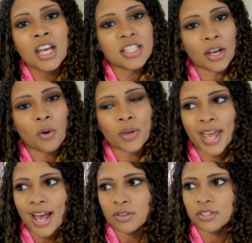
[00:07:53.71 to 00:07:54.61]
So
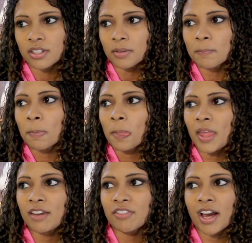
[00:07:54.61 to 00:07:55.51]
calcium
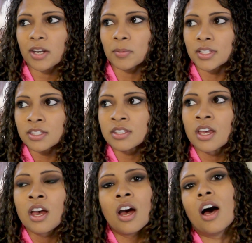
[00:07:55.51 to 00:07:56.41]
and vitamins.